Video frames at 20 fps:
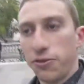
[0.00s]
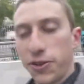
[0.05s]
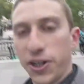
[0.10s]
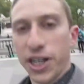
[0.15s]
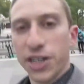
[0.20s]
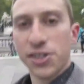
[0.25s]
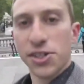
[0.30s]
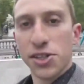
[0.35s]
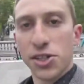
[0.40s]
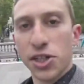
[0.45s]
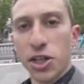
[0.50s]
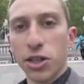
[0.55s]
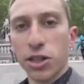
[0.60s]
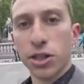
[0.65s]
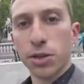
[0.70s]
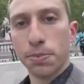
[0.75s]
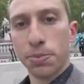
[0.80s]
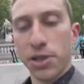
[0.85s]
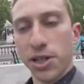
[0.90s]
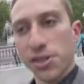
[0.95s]
France's
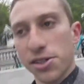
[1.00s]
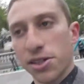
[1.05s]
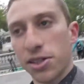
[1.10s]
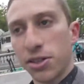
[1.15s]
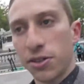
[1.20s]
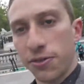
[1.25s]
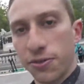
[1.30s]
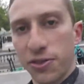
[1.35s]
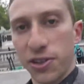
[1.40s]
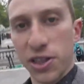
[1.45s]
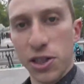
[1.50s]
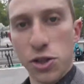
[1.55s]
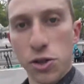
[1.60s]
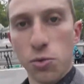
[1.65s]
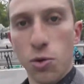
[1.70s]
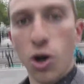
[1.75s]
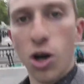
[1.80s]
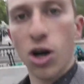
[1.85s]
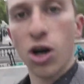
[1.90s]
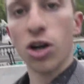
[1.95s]
current president,
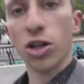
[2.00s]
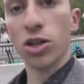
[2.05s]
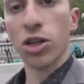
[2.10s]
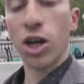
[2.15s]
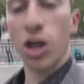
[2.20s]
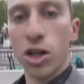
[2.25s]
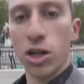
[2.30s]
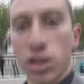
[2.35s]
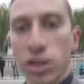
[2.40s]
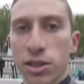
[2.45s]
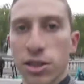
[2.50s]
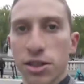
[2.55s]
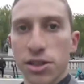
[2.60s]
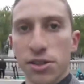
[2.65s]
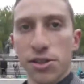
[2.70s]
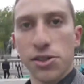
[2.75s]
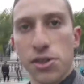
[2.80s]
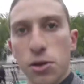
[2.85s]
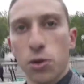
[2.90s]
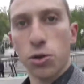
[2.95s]
François Hollande,
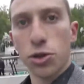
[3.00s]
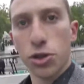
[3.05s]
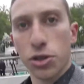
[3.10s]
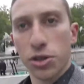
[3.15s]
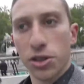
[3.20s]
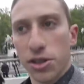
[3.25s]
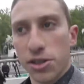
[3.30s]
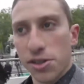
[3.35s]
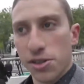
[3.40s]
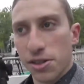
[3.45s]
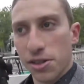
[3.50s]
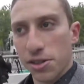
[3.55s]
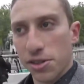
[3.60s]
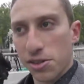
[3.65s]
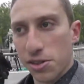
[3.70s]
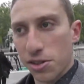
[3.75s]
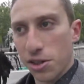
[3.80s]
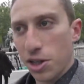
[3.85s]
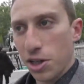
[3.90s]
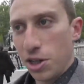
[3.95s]
the socialist,
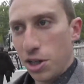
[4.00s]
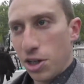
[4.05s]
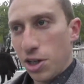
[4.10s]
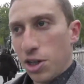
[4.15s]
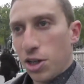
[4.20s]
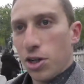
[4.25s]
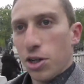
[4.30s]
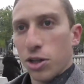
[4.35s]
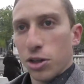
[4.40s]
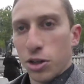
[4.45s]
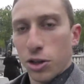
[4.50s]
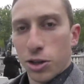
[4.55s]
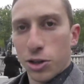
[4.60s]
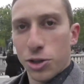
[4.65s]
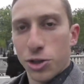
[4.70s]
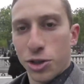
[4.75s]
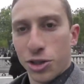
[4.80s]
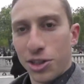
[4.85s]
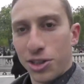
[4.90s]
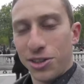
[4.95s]
is
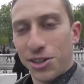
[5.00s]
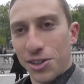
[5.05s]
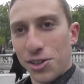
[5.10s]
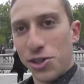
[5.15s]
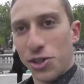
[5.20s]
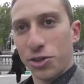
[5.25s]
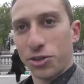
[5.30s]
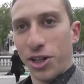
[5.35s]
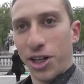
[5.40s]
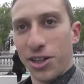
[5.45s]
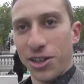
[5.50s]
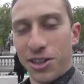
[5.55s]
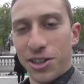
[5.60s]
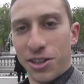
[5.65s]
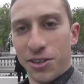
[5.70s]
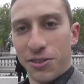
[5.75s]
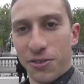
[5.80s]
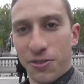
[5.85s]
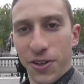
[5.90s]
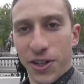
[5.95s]
largely
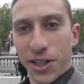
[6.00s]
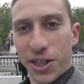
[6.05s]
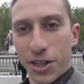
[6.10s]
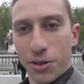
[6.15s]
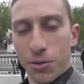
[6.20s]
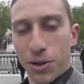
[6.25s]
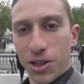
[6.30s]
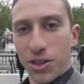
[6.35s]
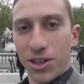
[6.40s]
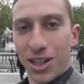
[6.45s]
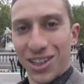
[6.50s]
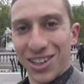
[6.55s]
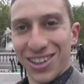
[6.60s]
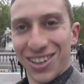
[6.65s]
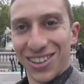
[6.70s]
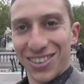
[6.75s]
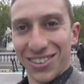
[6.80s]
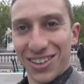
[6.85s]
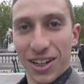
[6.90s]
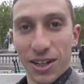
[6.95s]
discredited, very
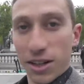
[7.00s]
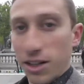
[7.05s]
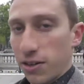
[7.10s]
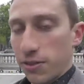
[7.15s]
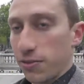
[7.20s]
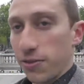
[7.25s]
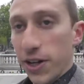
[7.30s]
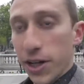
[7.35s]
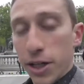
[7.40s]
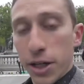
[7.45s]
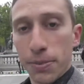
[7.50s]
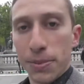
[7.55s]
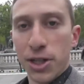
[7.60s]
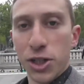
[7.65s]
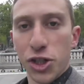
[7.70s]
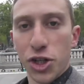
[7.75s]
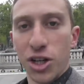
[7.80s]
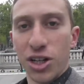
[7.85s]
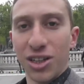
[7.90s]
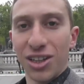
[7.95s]

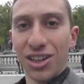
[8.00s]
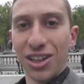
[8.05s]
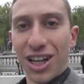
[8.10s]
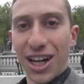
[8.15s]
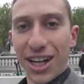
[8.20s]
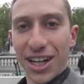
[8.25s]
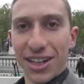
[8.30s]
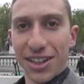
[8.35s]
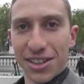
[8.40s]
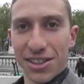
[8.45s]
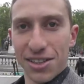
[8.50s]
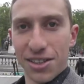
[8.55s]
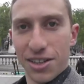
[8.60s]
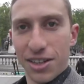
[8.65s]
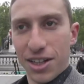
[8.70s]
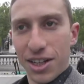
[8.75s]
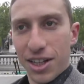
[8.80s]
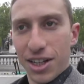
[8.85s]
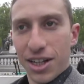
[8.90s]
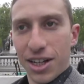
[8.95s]
much unliked
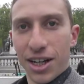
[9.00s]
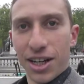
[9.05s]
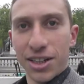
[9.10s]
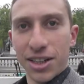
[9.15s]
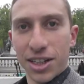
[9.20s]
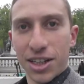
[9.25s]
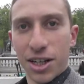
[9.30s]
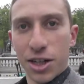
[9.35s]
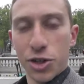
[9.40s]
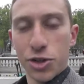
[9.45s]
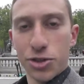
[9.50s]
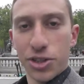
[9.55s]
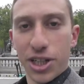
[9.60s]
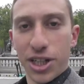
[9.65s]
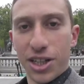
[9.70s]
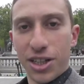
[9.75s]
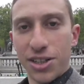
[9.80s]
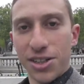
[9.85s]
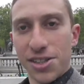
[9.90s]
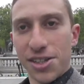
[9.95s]
in the country.
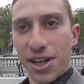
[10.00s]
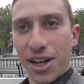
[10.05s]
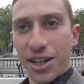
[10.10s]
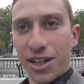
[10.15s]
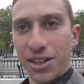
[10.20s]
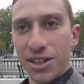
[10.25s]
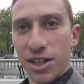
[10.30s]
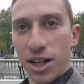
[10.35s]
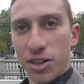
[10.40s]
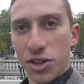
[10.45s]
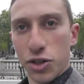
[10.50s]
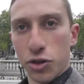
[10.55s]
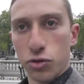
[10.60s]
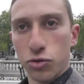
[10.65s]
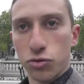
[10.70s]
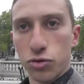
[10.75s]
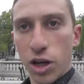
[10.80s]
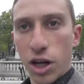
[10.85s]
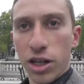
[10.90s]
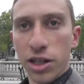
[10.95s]
He decided not to
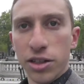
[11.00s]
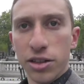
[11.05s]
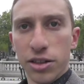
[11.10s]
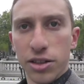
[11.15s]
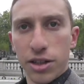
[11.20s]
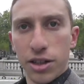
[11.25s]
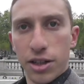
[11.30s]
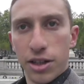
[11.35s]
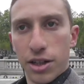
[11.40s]
run.